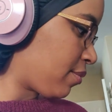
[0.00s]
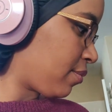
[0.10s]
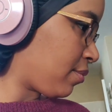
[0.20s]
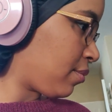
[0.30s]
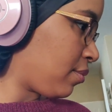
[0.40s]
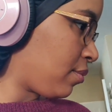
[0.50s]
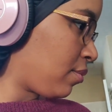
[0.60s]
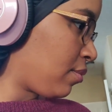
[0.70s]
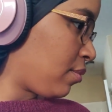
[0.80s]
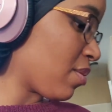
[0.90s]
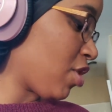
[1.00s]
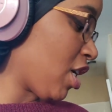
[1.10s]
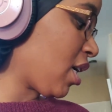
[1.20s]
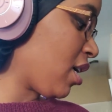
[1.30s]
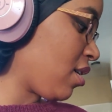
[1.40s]
You want some
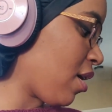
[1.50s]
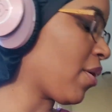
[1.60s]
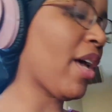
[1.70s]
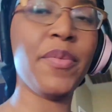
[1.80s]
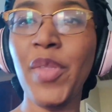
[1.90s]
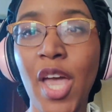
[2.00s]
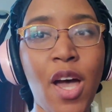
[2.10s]
chicken? Okay.